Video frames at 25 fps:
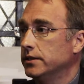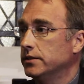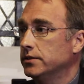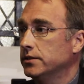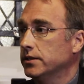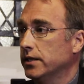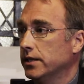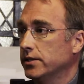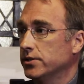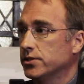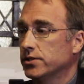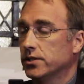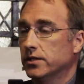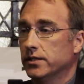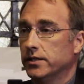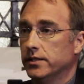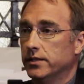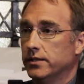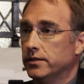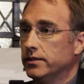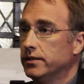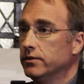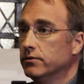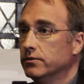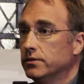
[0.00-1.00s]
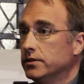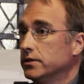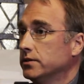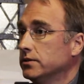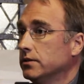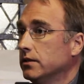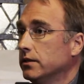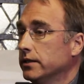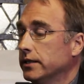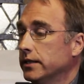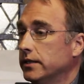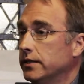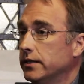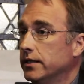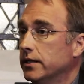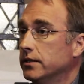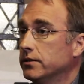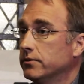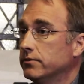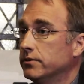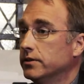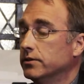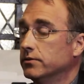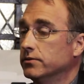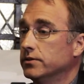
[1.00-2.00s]
it's actually an illness like any
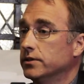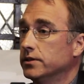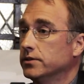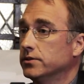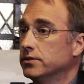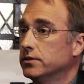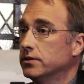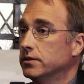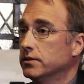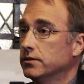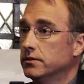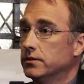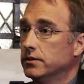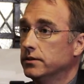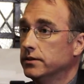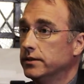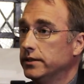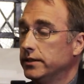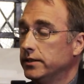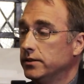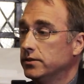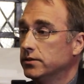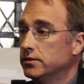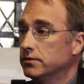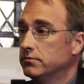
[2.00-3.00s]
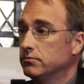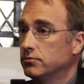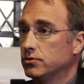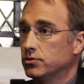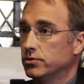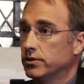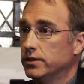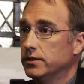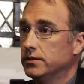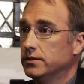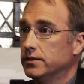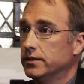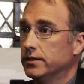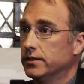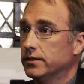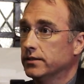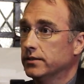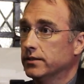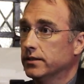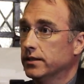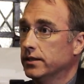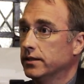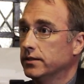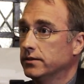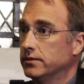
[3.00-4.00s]
other illness that, that needs treating
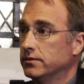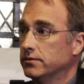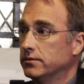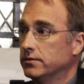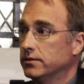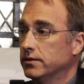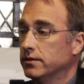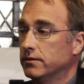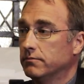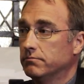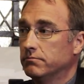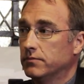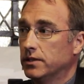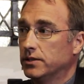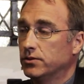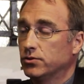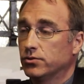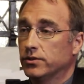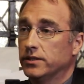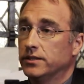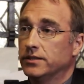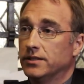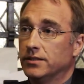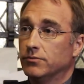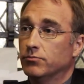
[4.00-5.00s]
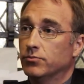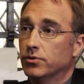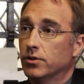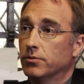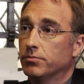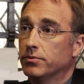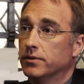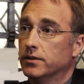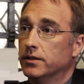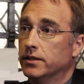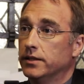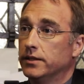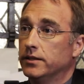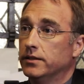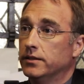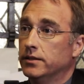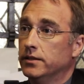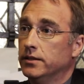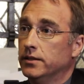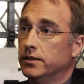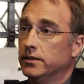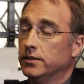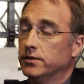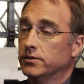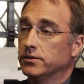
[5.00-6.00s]
and, um, and treating properly.
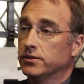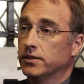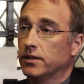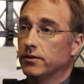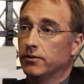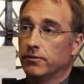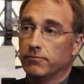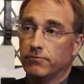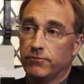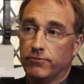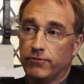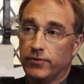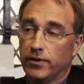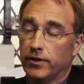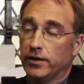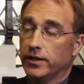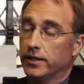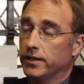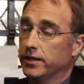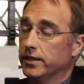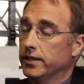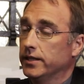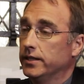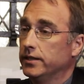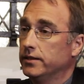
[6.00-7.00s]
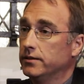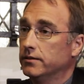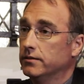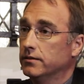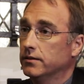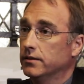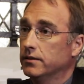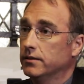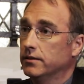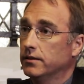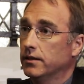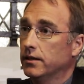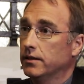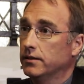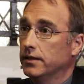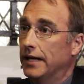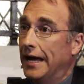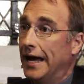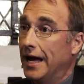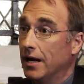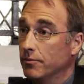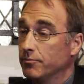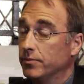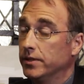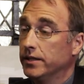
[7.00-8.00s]
So I'm very keen and, and
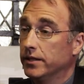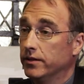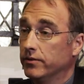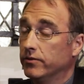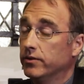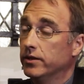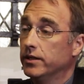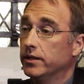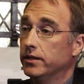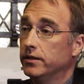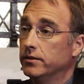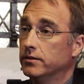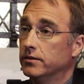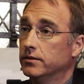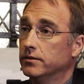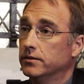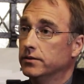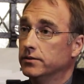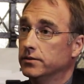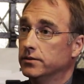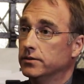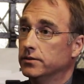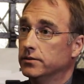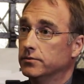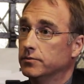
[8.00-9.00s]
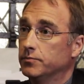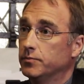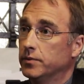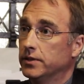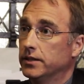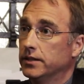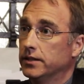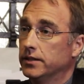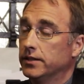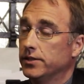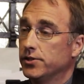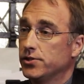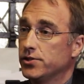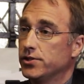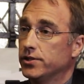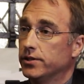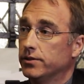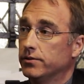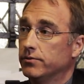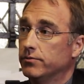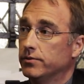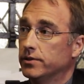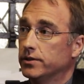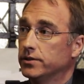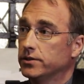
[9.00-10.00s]
happy indeed that this is being an
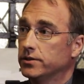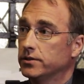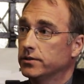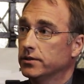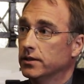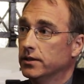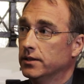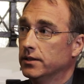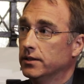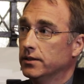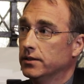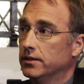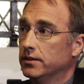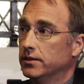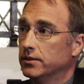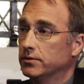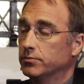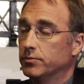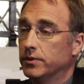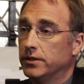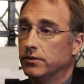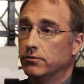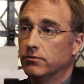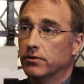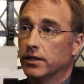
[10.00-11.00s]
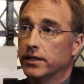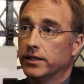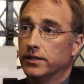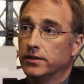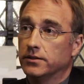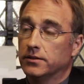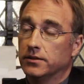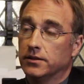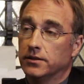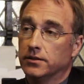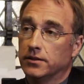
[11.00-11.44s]
issue which has been raised